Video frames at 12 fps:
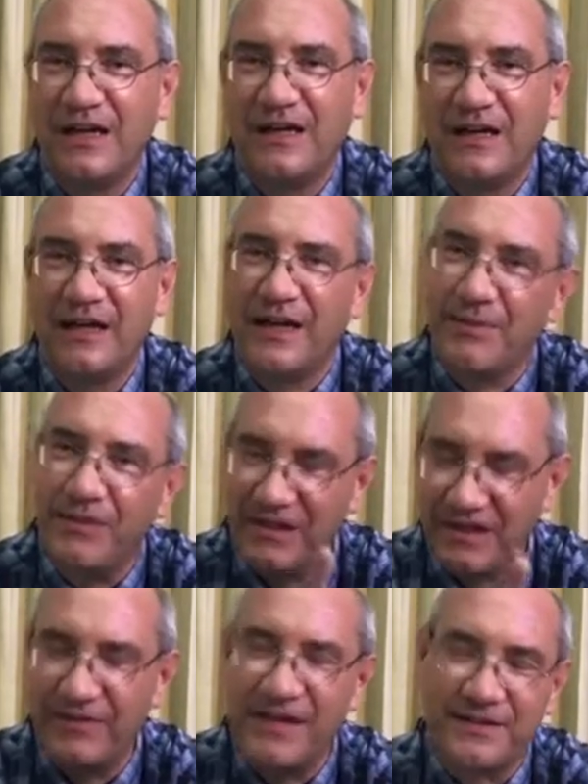and I
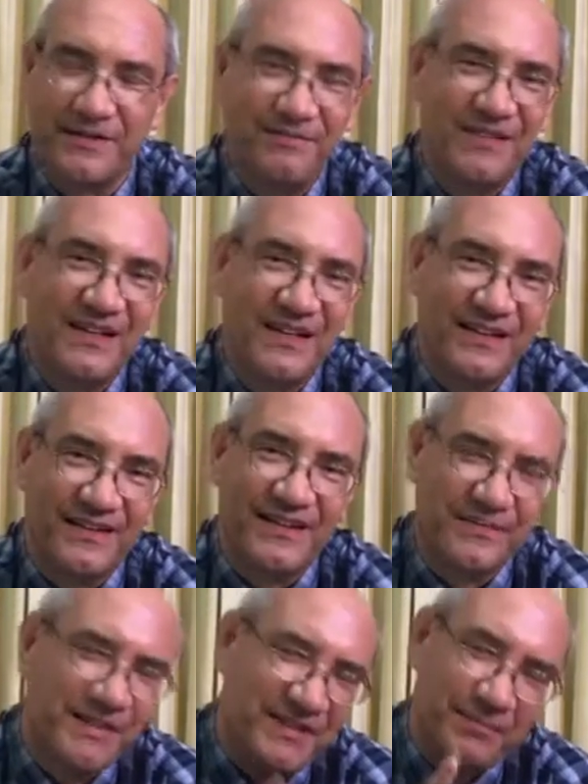believe that, that
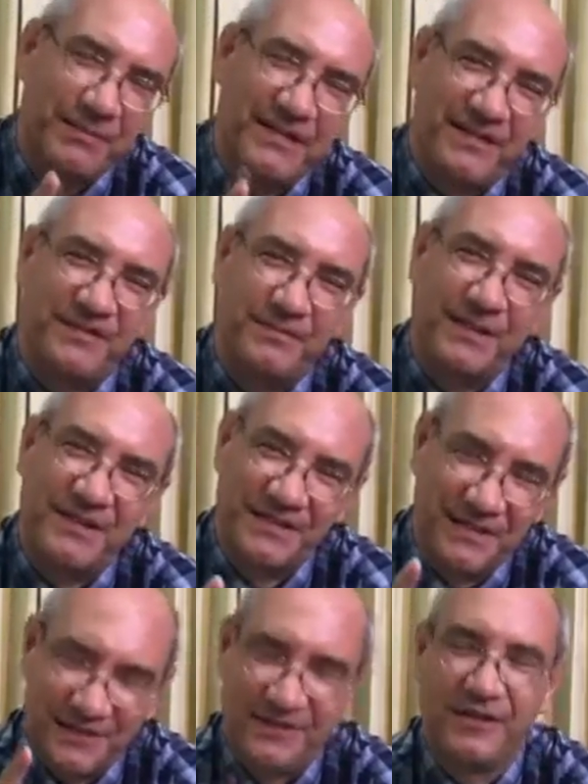this message,
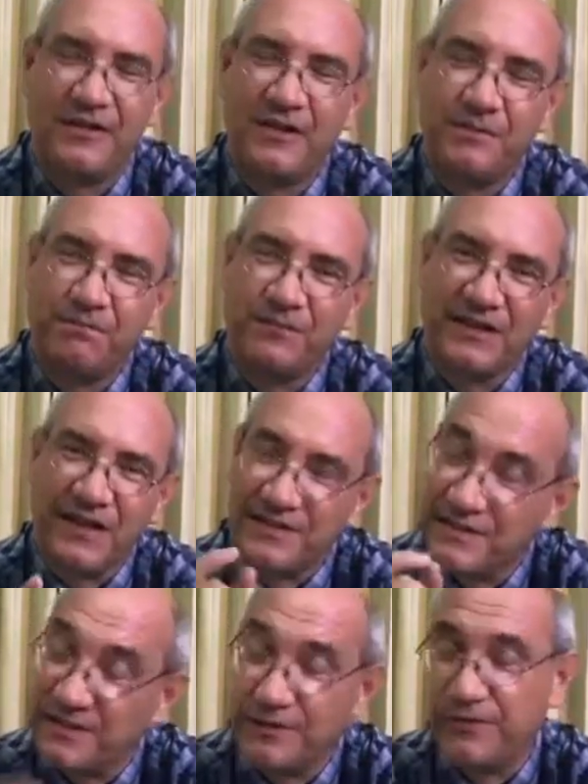message can set you